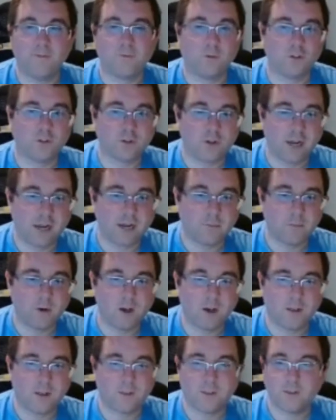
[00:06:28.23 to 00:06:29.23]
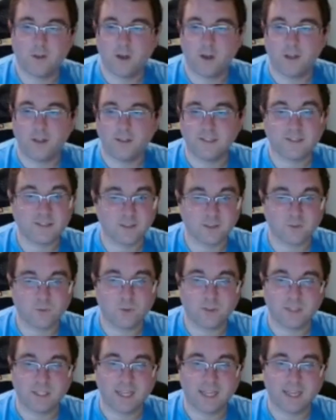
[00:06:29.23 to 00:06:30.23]
for Stratamoth, this is
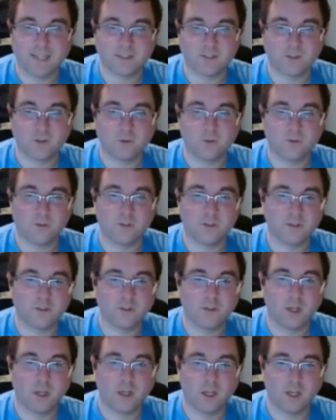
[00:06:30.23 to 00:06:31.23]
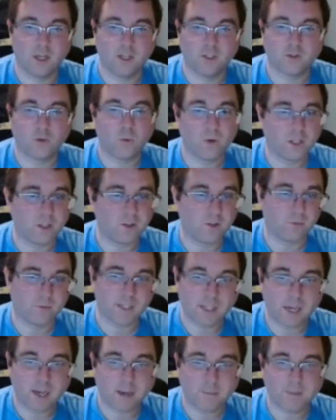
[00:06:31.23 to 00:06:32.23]
one that has sold
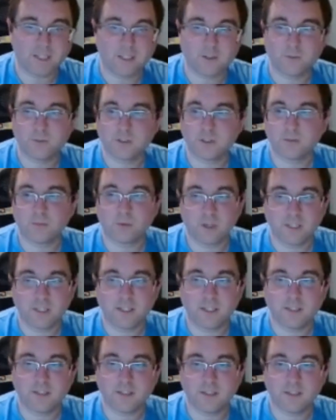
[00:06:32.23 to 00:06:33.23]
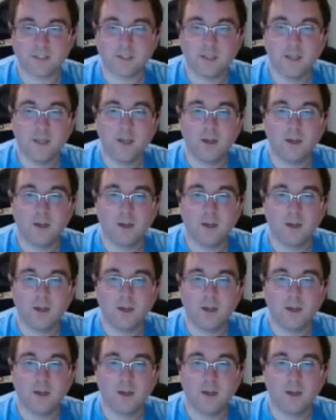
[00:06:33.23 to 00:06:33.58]
23 copies, which is pretty decent.